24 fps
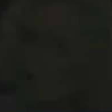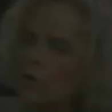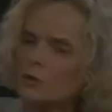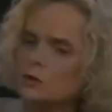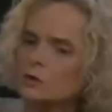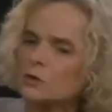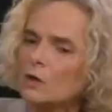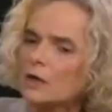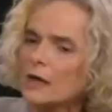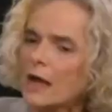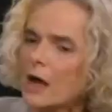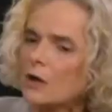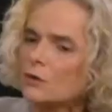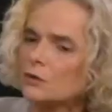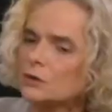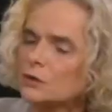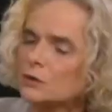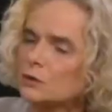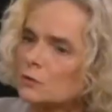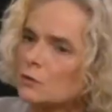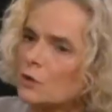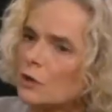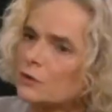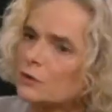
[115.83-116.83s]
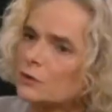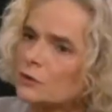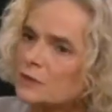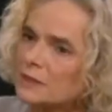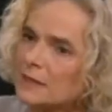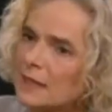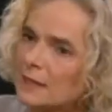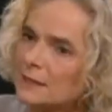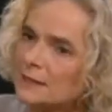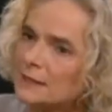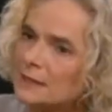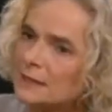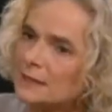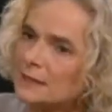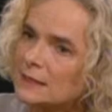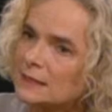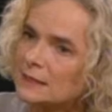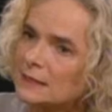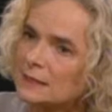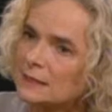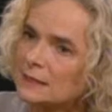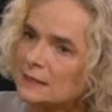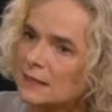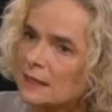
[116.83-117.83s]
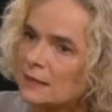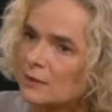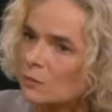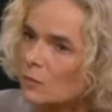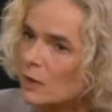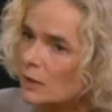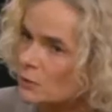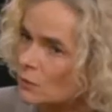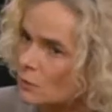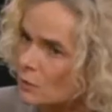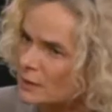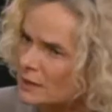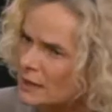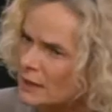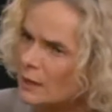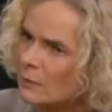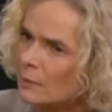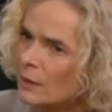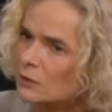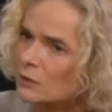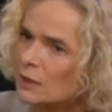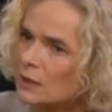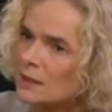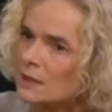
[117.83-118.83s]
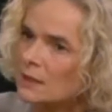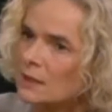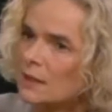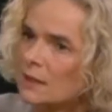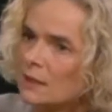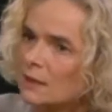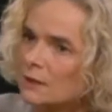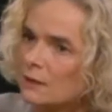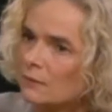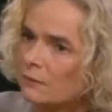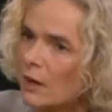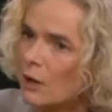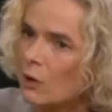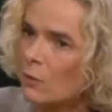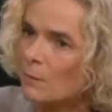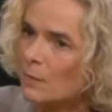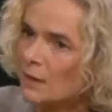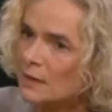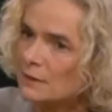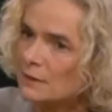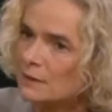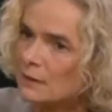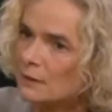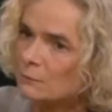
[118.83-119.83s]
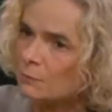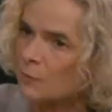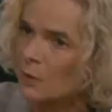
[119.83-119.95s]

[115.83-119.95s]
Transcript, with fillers: Nora Volkow, director of the National Institute on Drug Abuse at the NIH,